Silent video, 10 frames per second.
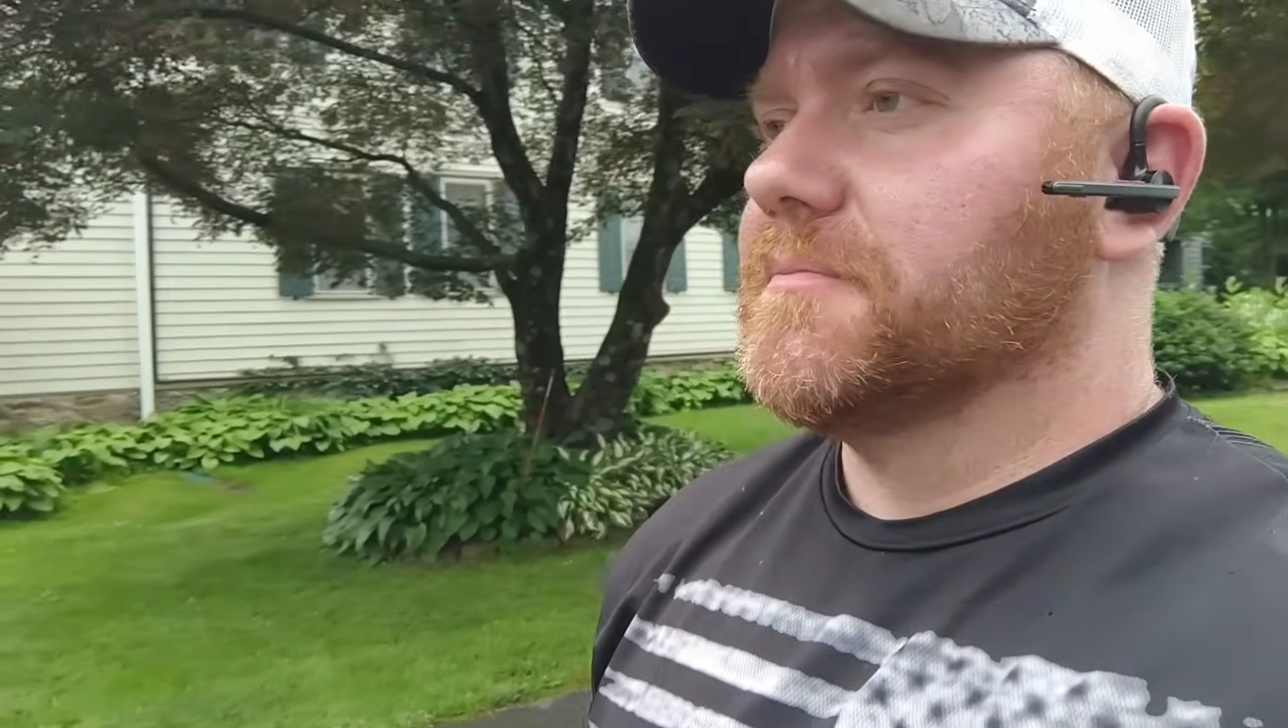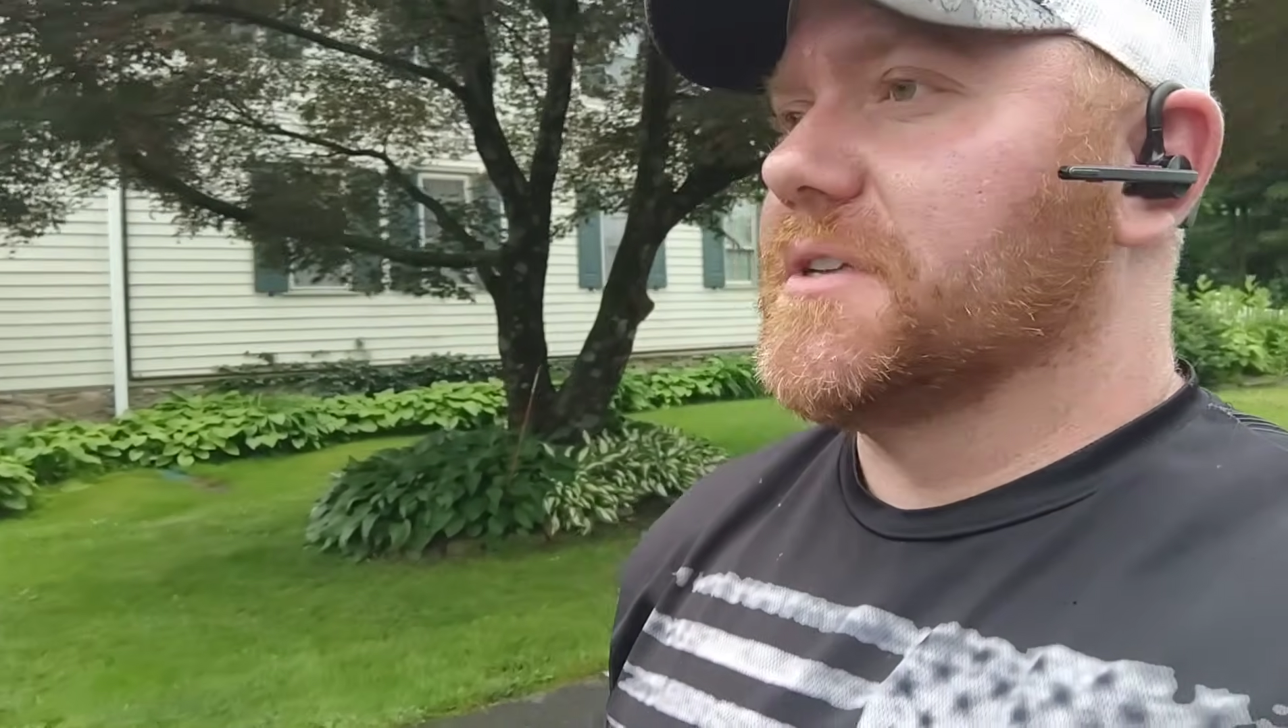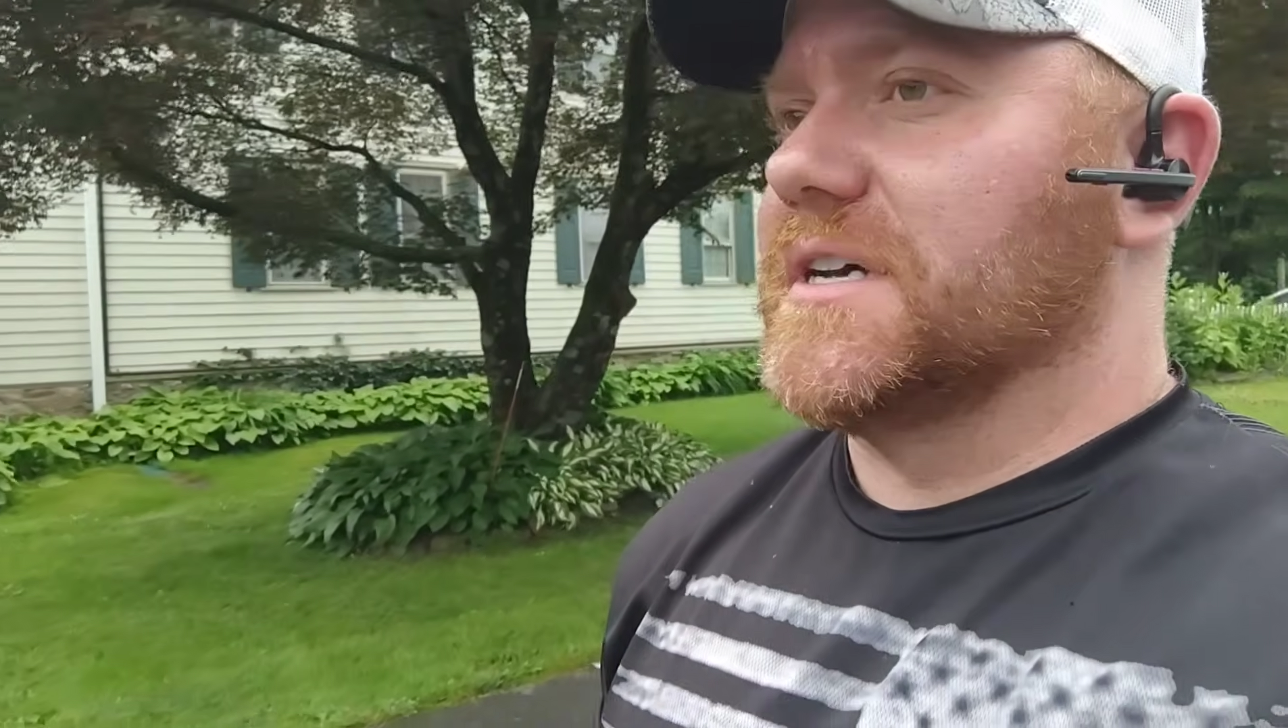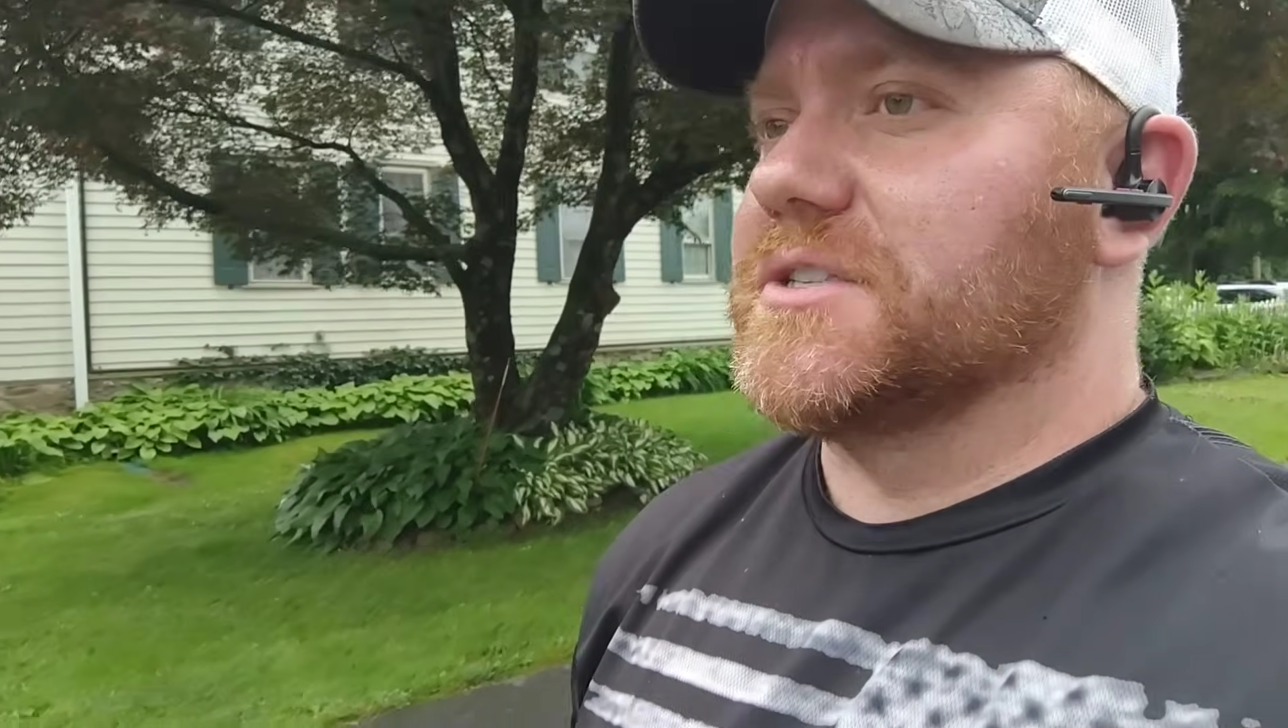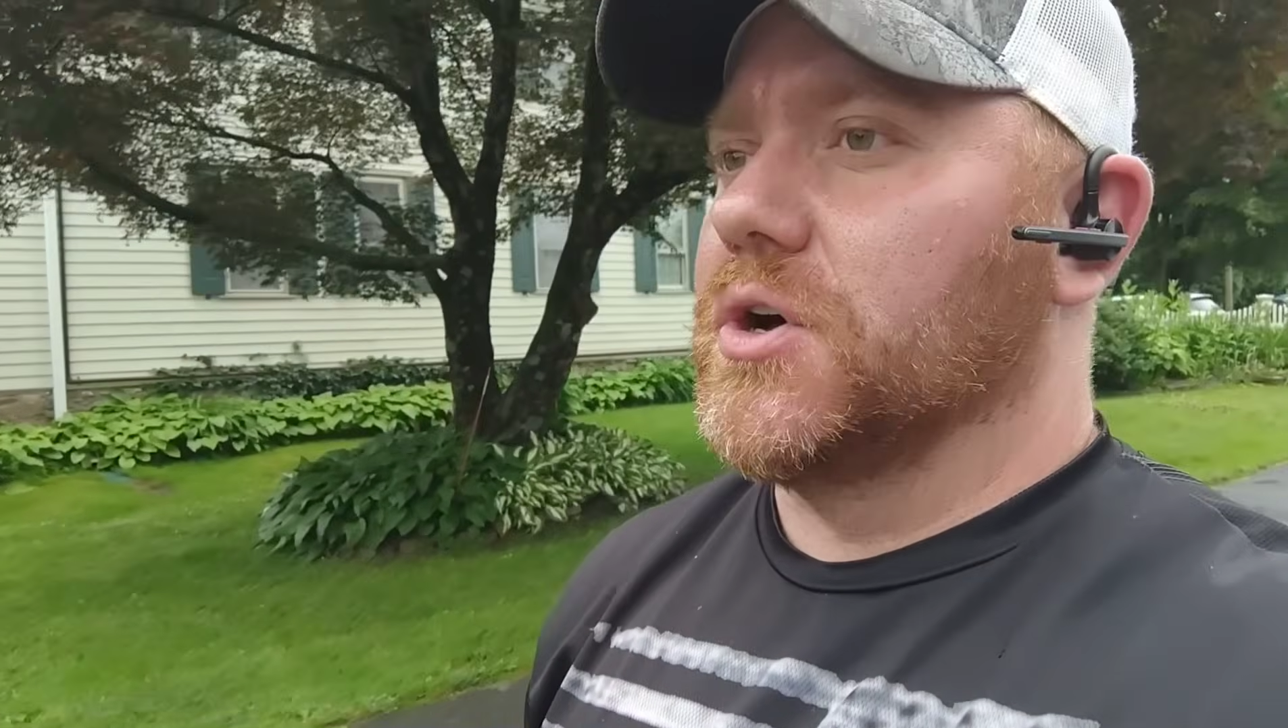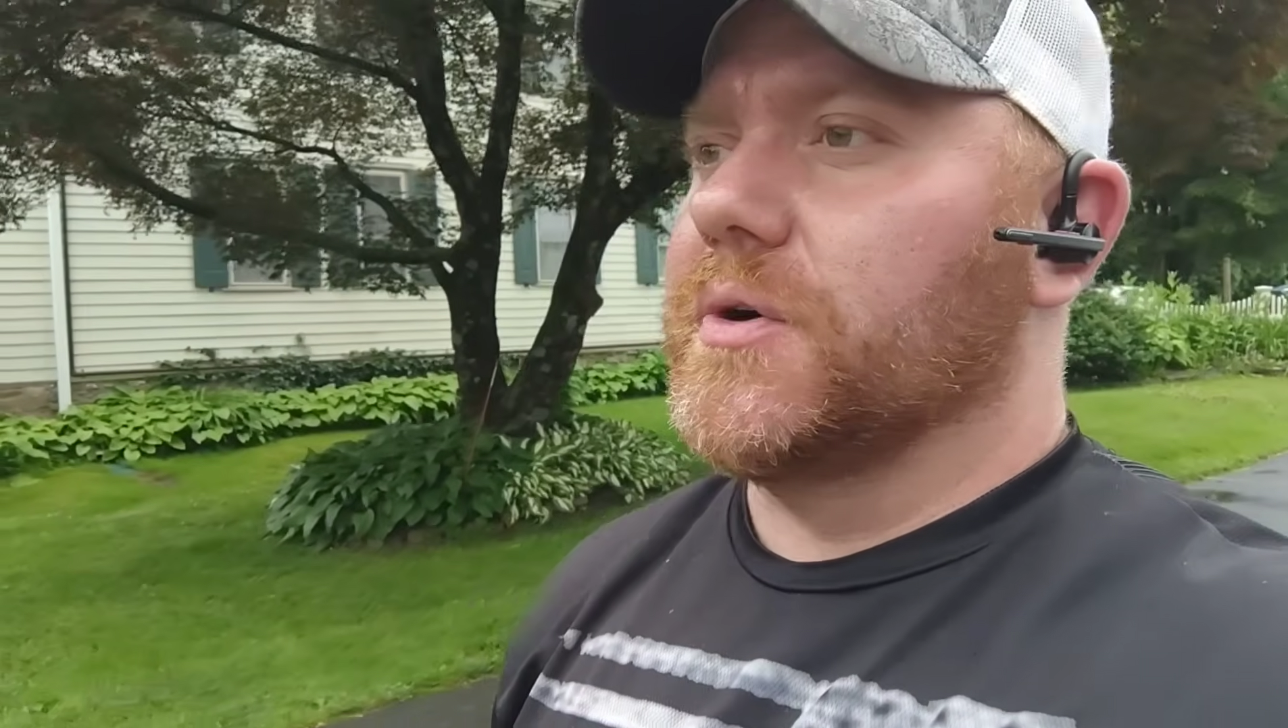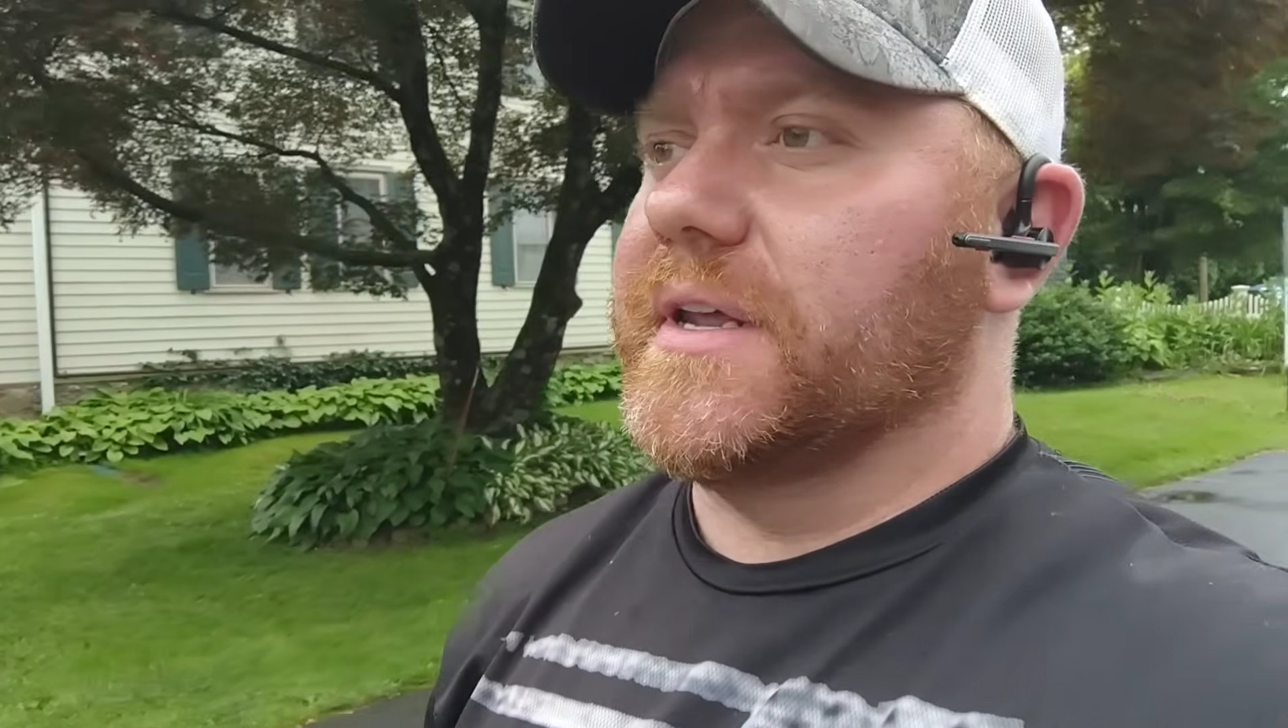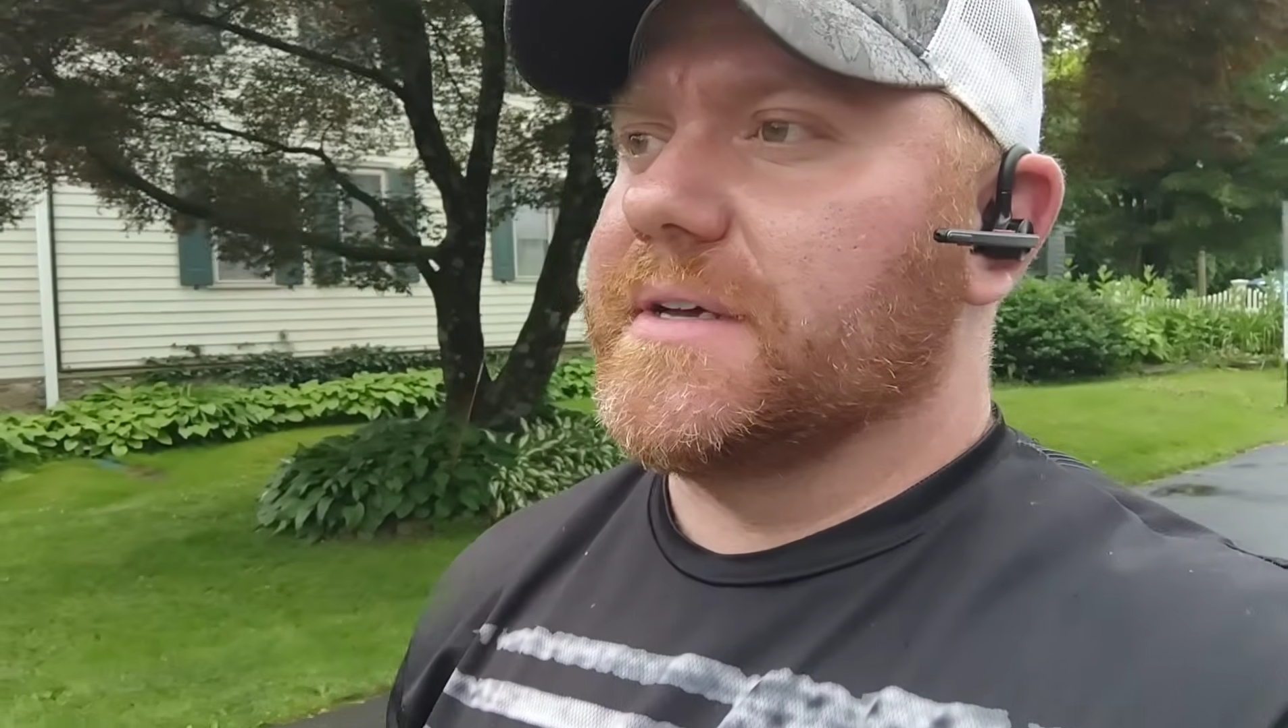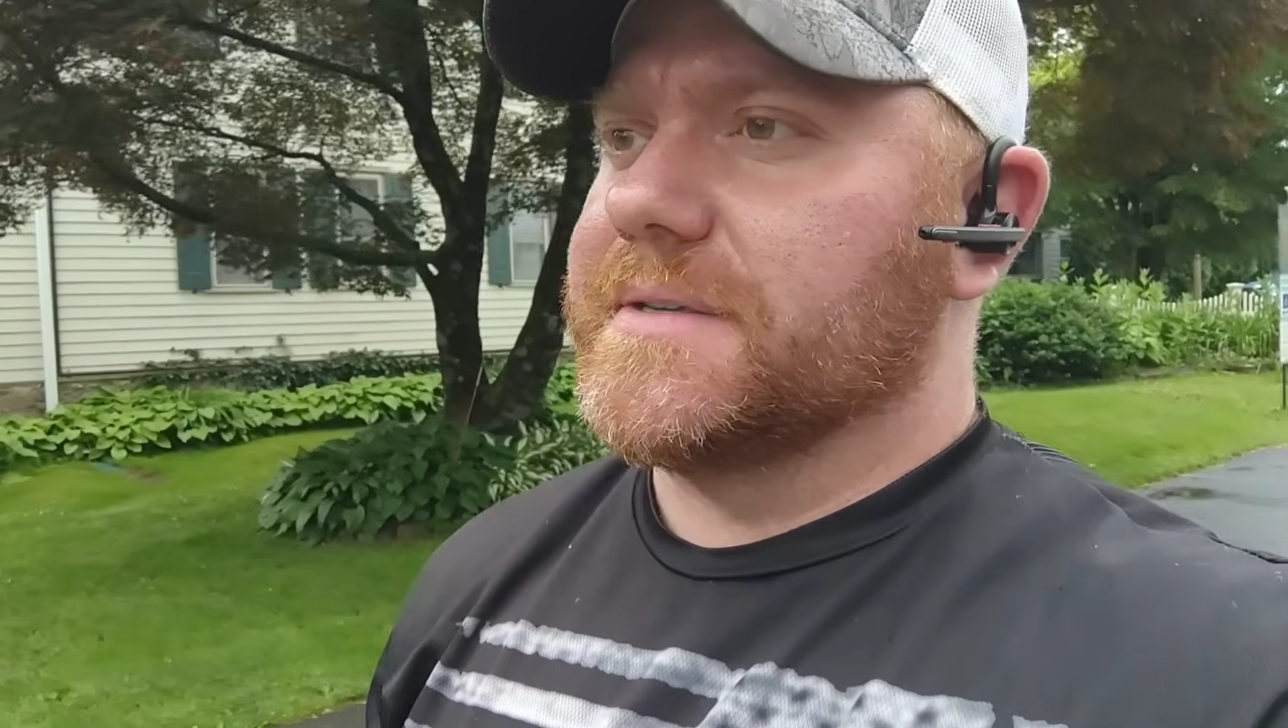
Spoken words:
because that's all it